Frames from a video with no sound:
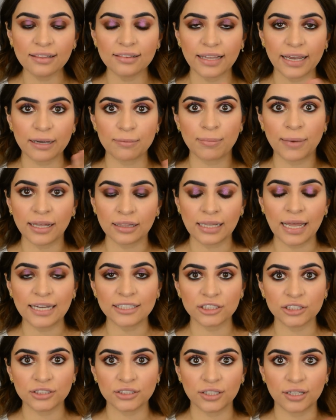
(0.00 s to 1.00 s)
Like, my
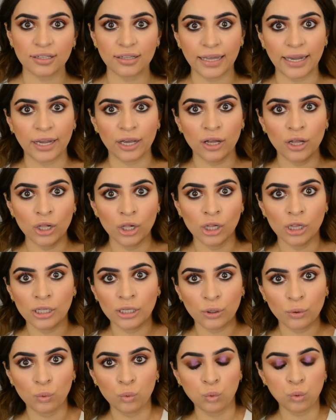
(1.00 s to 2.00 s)
lashes are like,
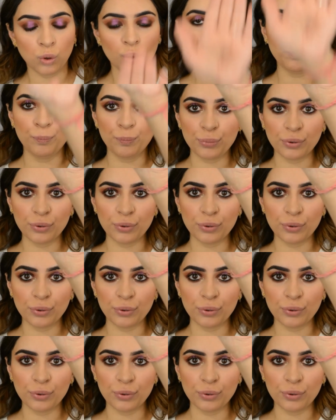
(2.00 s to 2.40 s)
whoop.